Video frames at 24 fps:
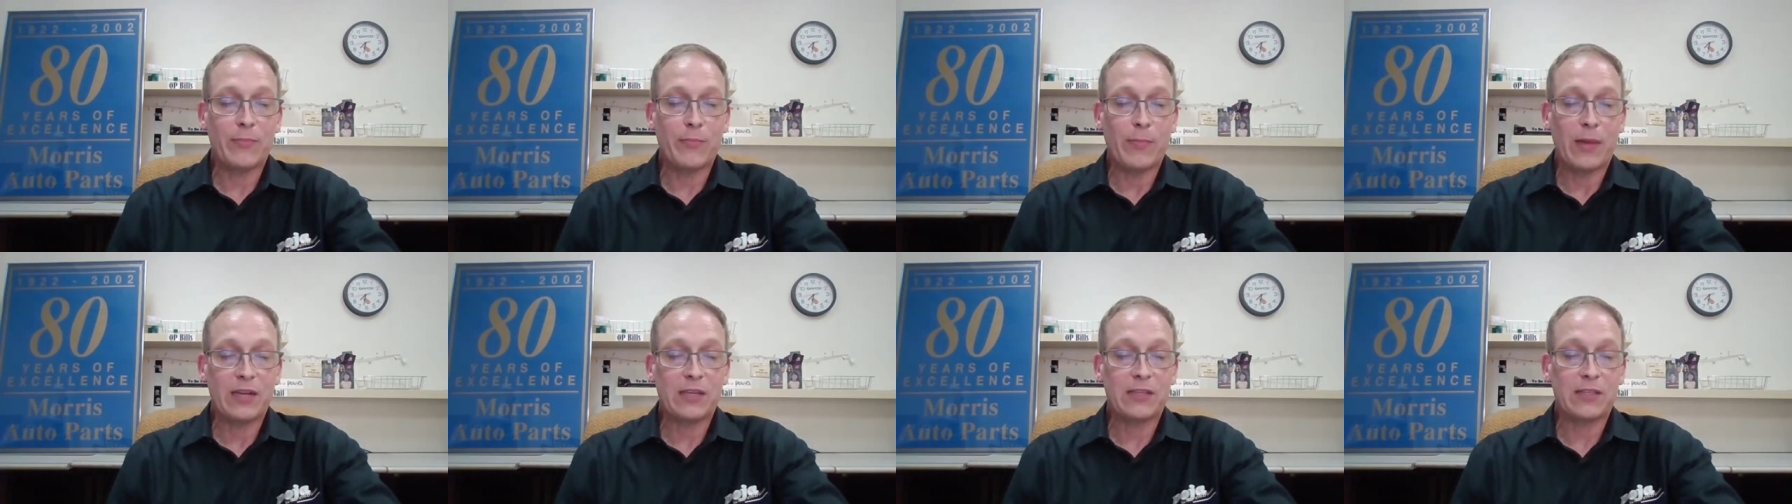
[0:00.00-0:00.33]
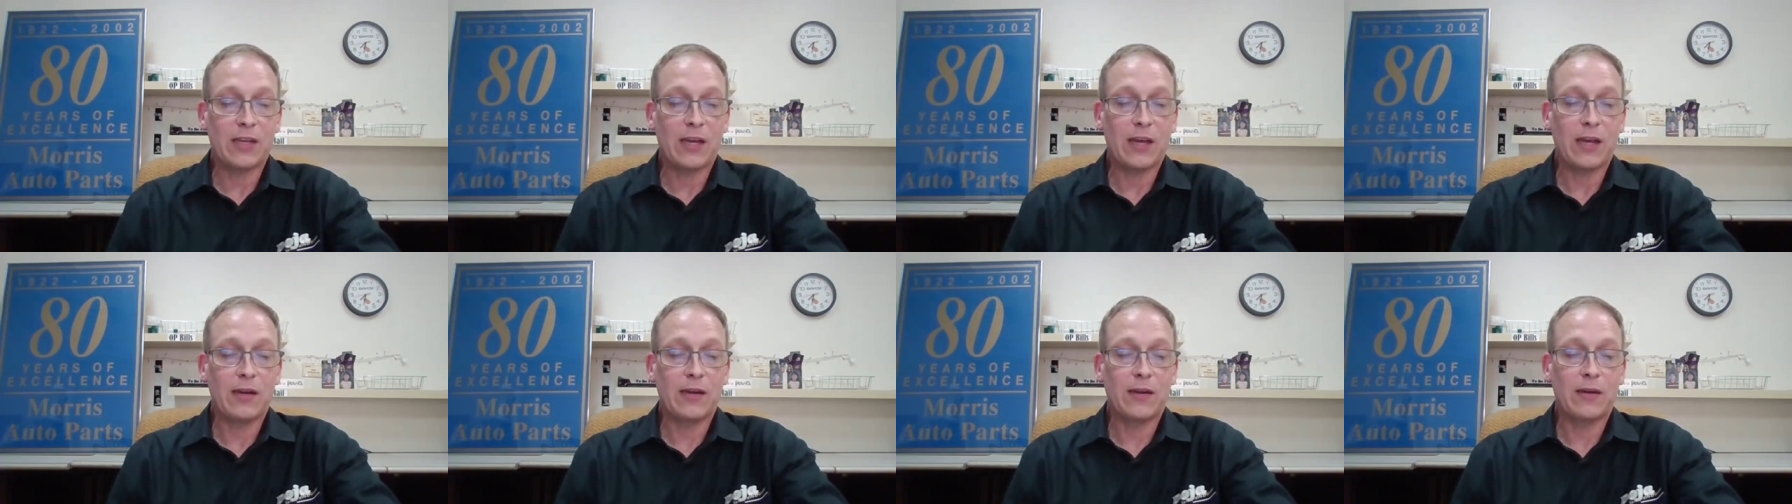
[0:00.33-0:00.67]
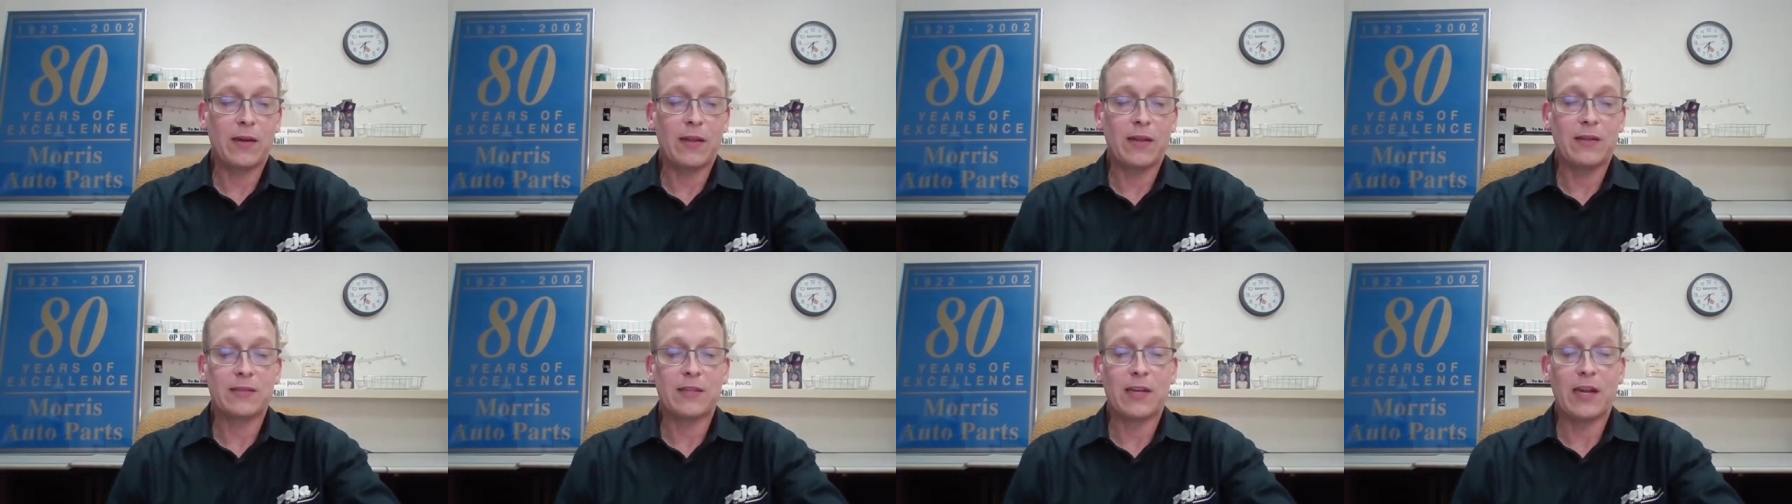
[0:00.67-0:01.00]
said, my
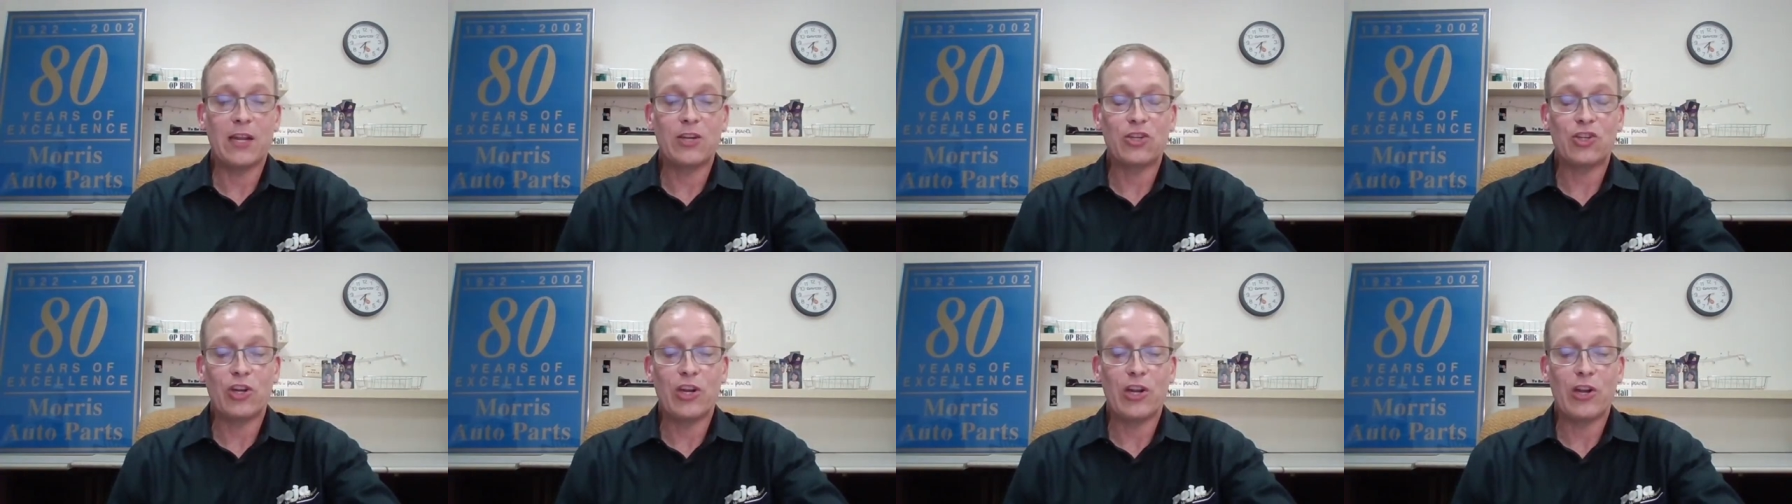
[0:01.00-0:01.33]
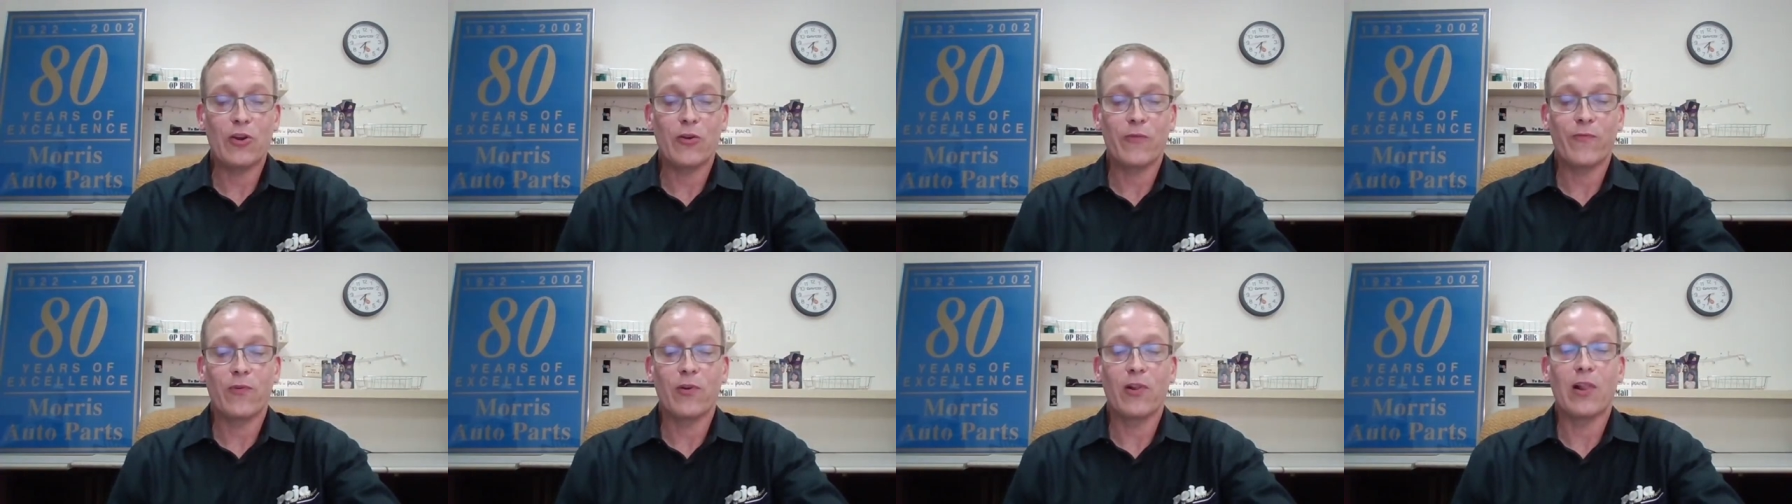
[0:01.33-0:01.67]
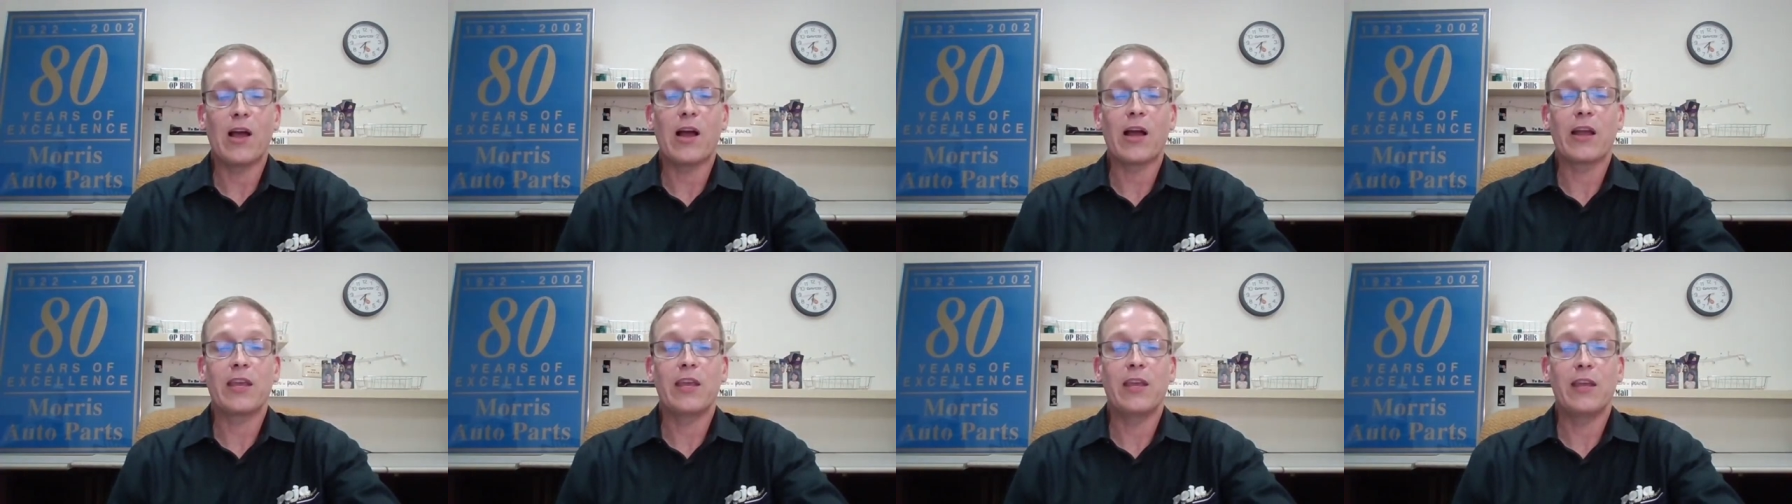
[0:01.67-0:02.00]
son is an engineer
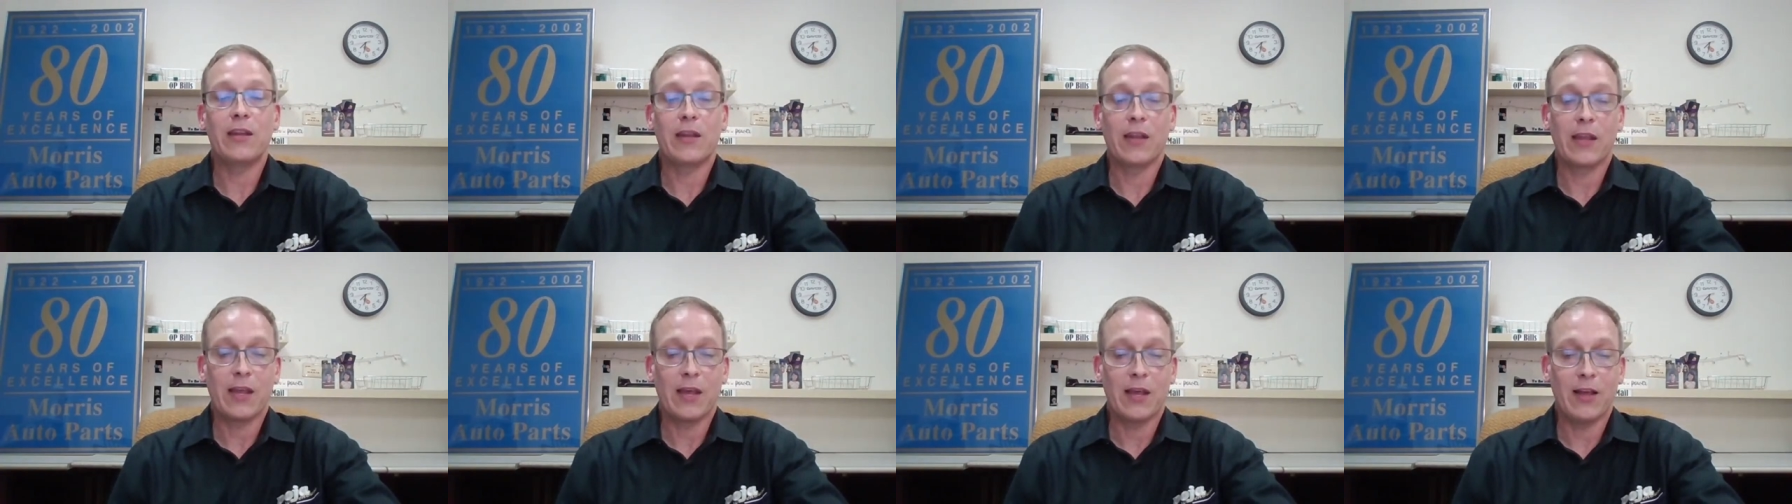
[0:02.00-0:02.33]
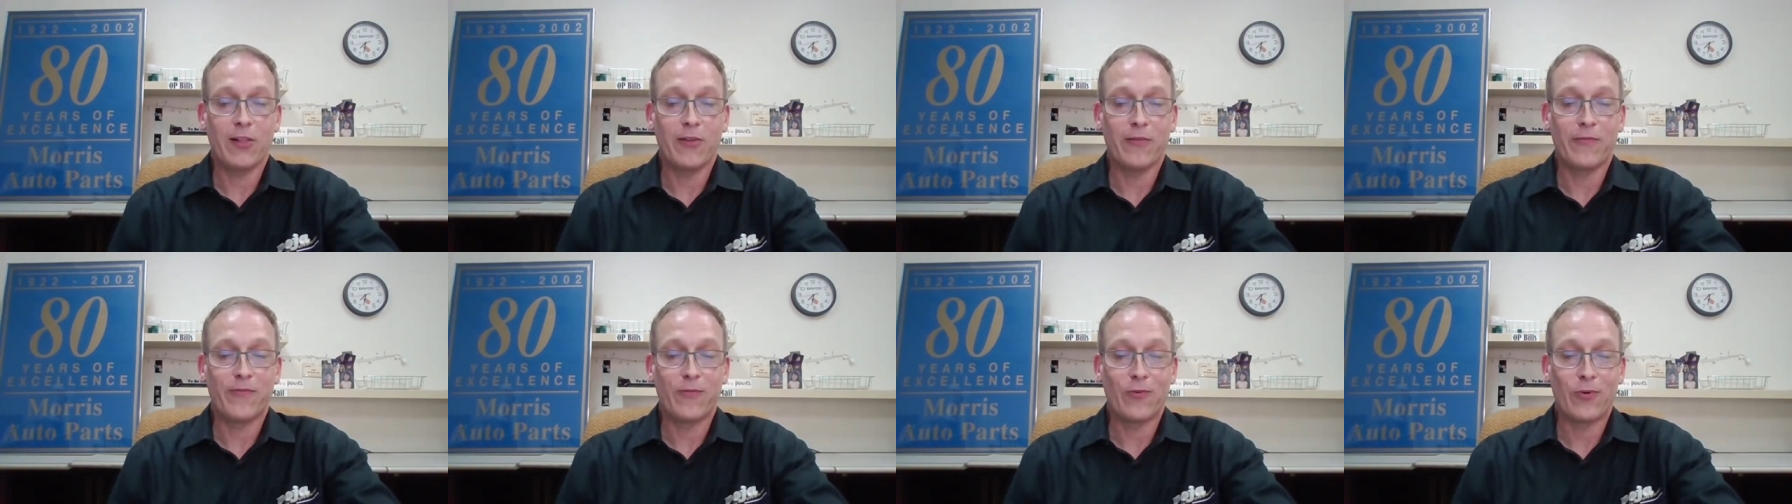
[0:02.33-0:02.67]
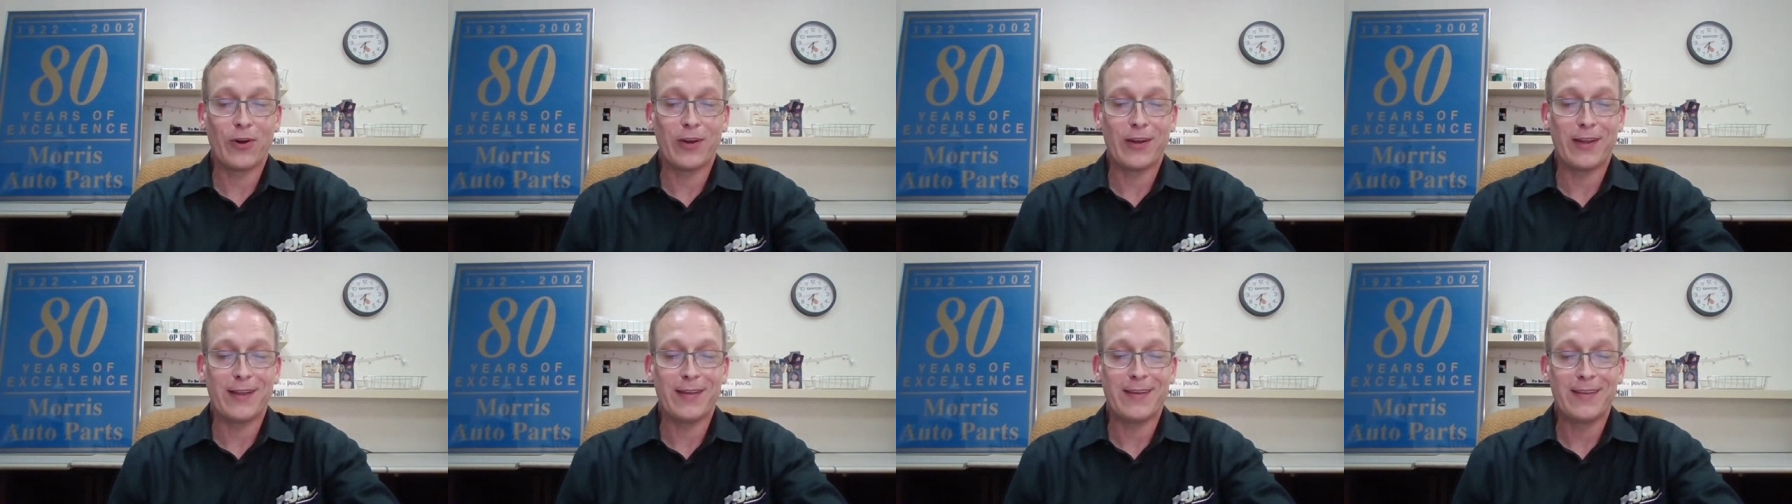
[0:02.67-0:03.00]
for Lockheed in
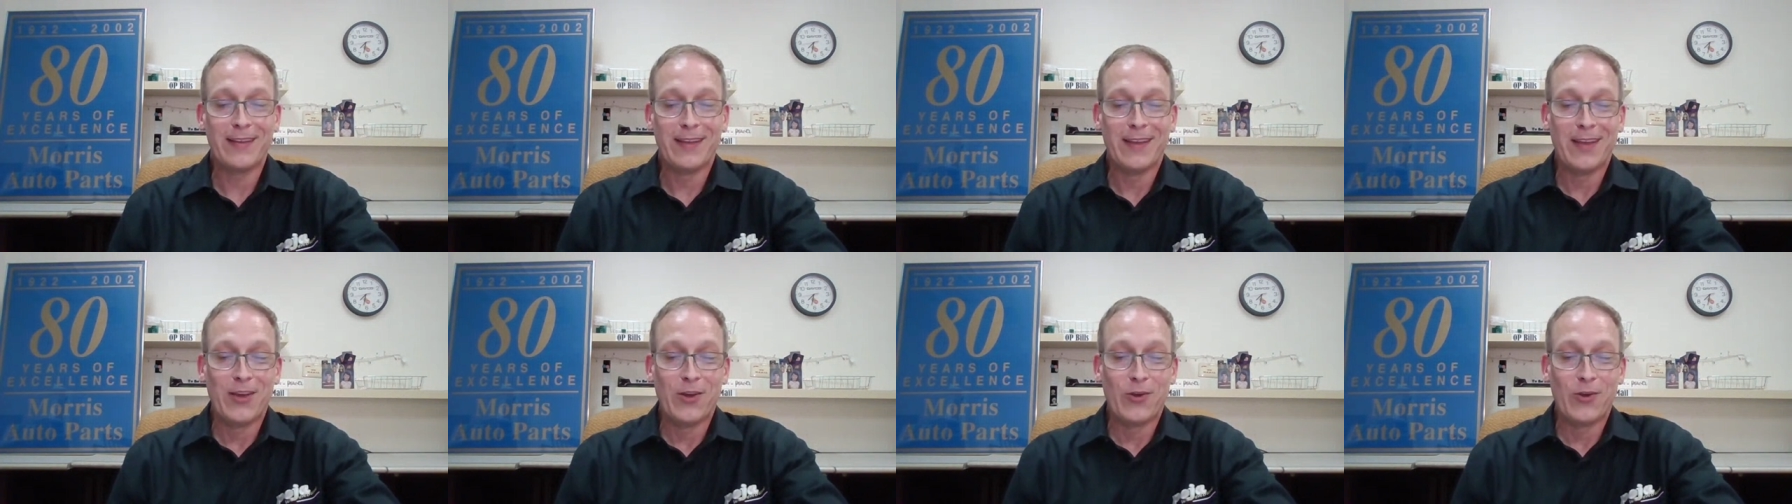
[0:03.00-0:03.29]
California,